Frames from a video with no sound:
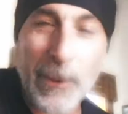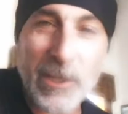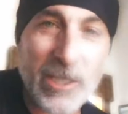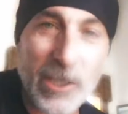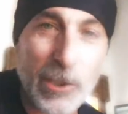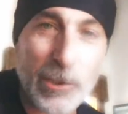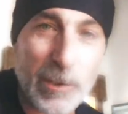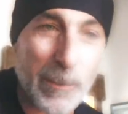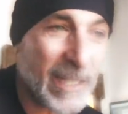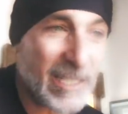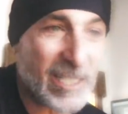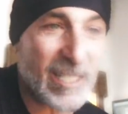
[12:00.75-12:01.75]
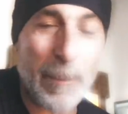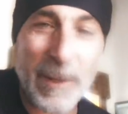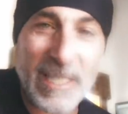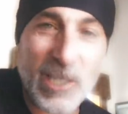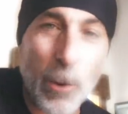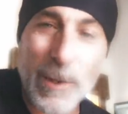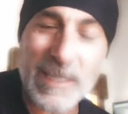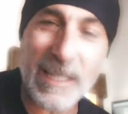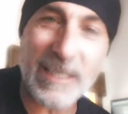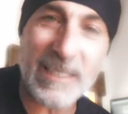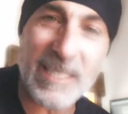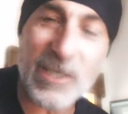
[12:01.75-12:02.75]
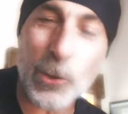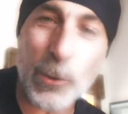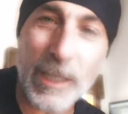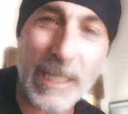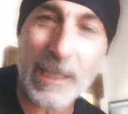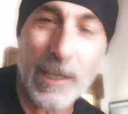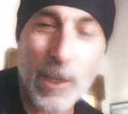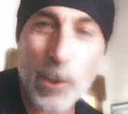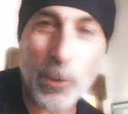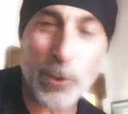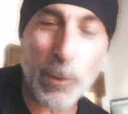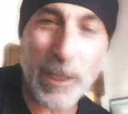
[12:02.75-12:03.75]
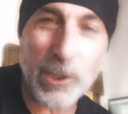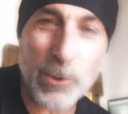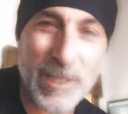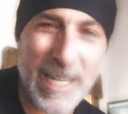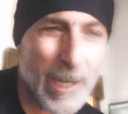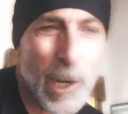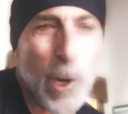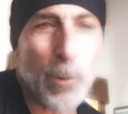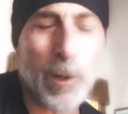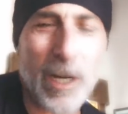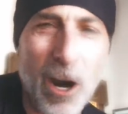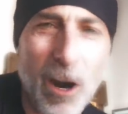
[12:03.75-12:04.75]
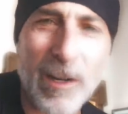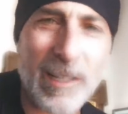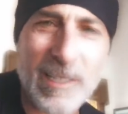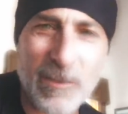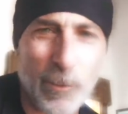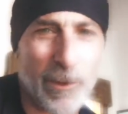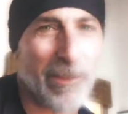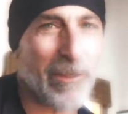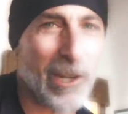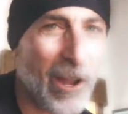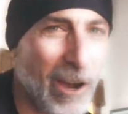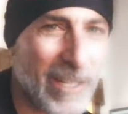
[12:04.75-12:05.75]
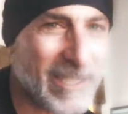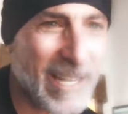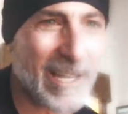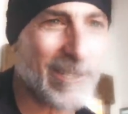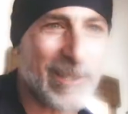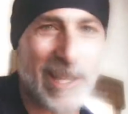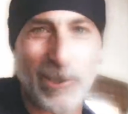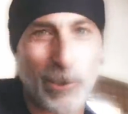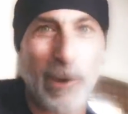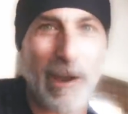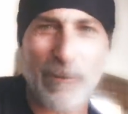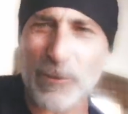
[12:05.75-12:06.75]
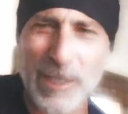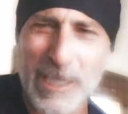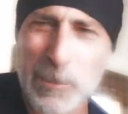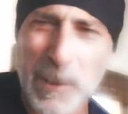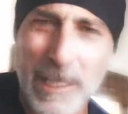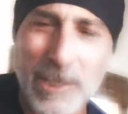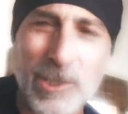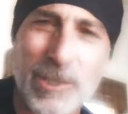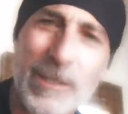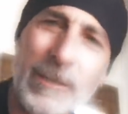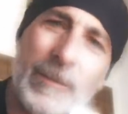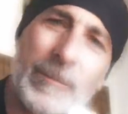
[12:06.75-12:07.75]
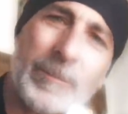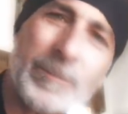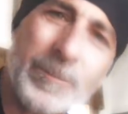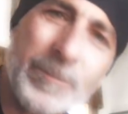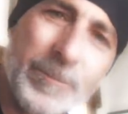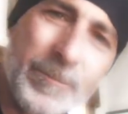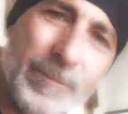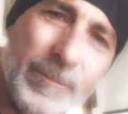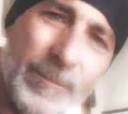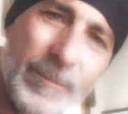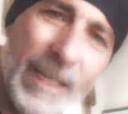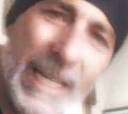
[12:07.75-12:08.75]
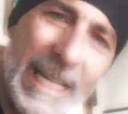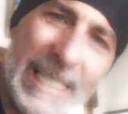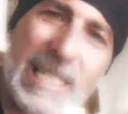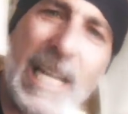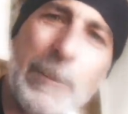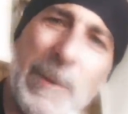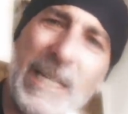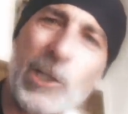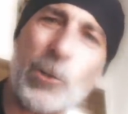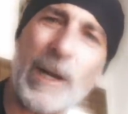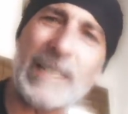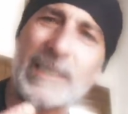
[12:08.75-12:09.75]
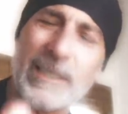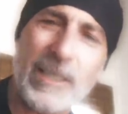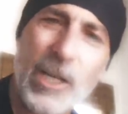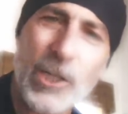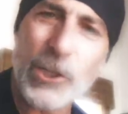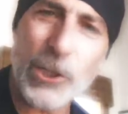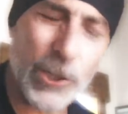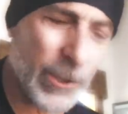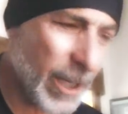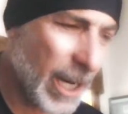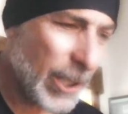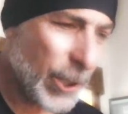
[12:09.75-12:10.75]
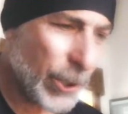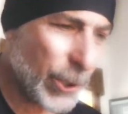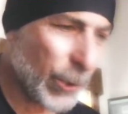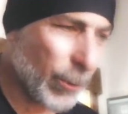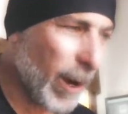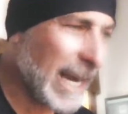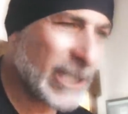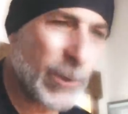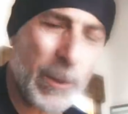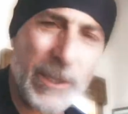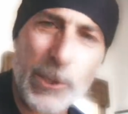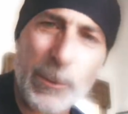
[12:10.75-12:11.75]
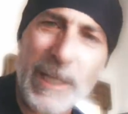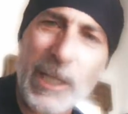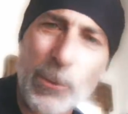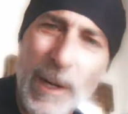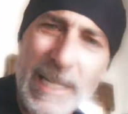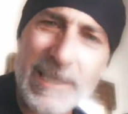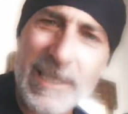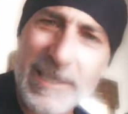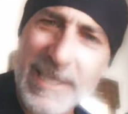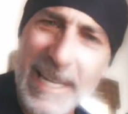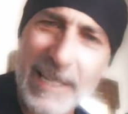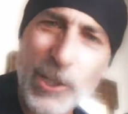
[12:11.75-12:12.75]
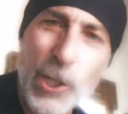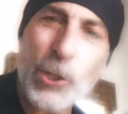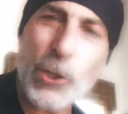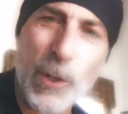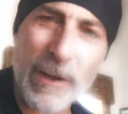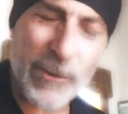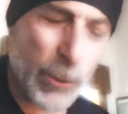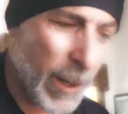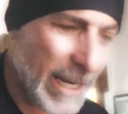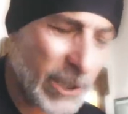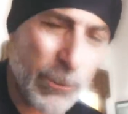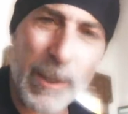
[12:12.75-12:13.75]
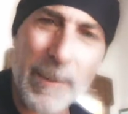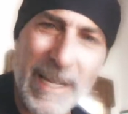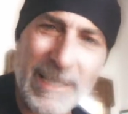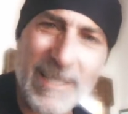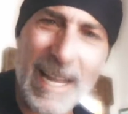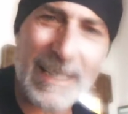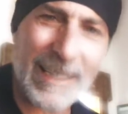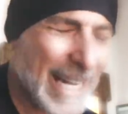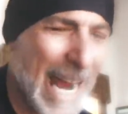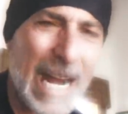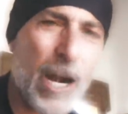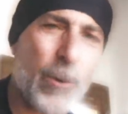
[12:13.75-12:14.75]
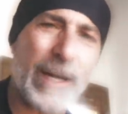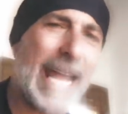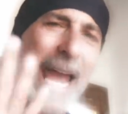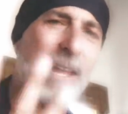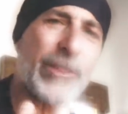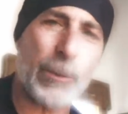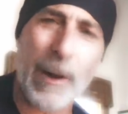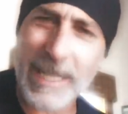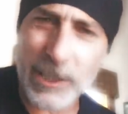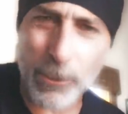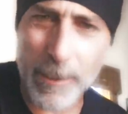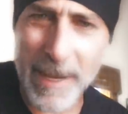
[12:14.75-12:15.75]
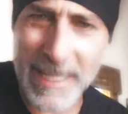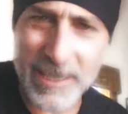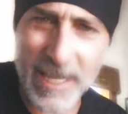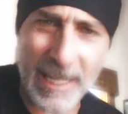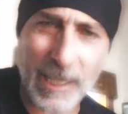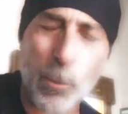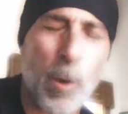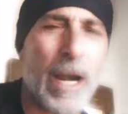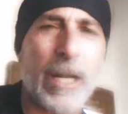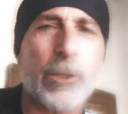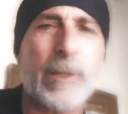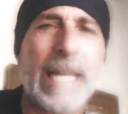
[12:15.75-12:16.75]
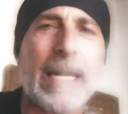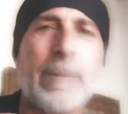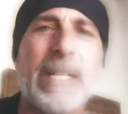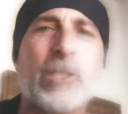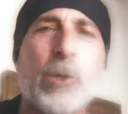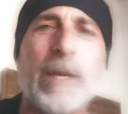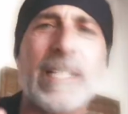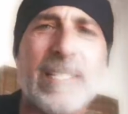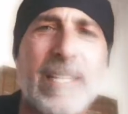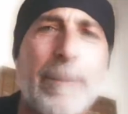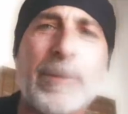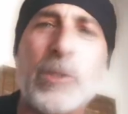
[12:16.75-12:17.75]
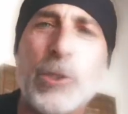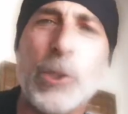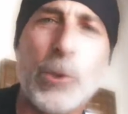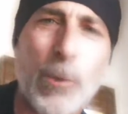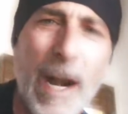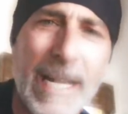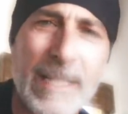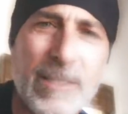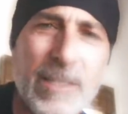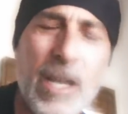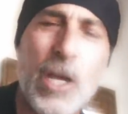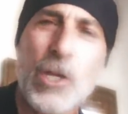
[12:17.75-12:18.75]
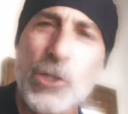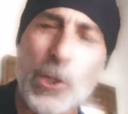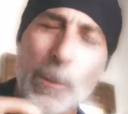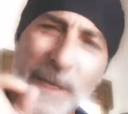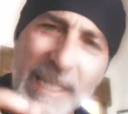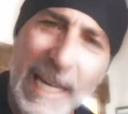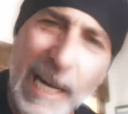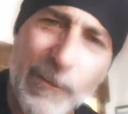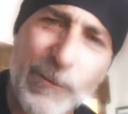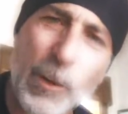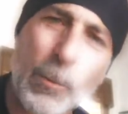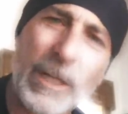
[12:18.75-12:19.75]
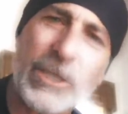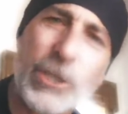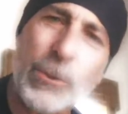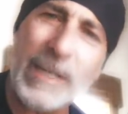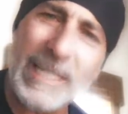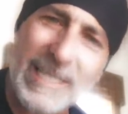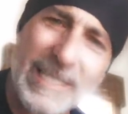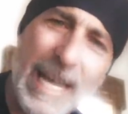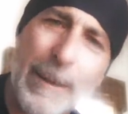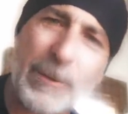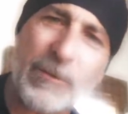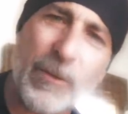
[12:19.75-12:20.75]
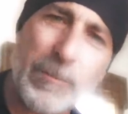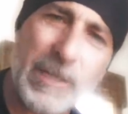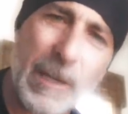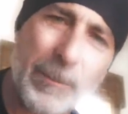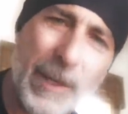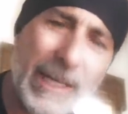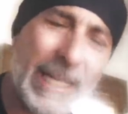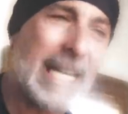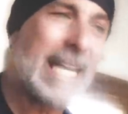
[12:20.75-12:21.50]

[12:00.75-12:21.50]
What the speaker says: persecution, because somebody's always going to disagree with what you say, regardless of whether the law says that you have free speech. It's like being granted your rights when you're being arrested, saying you have the right to remain silent. I already have the right to remain silent. Why are you getting me to accept new rights? So be careful what you accept from somebody.